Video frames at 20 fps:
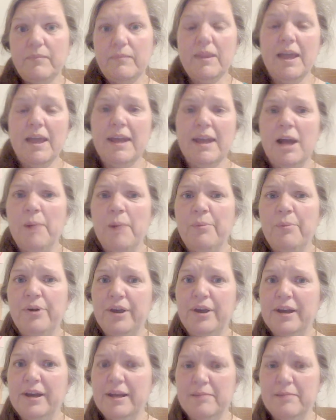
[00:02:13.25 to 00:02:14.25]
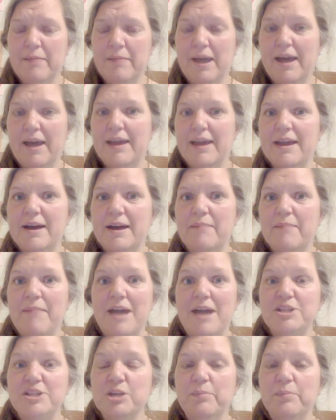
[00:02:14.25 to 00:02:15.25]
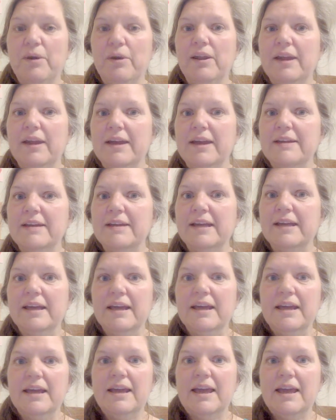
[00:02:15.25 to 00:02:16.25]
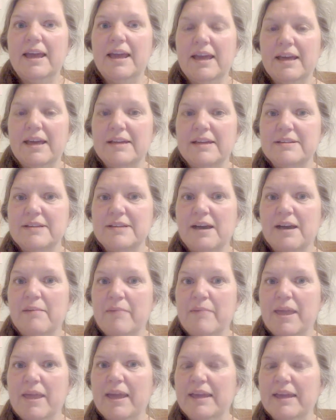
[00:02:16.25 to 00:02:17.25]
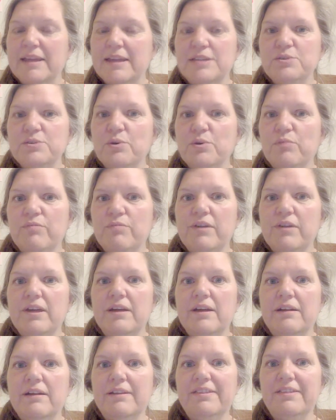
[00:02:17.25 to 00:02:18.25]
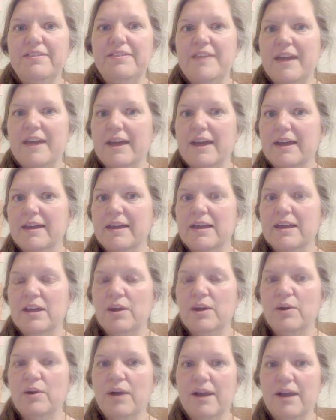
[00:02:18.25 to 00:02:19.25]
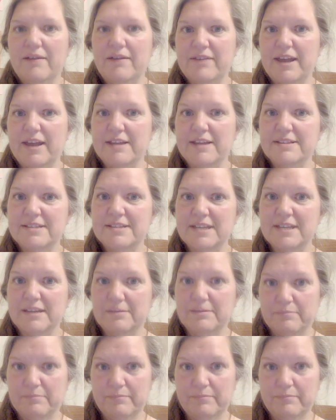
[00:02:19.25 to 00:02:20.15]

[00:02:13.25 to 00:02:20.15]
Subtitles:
and I'll put it in my magic bullet and make it into a real thick, kind of an icy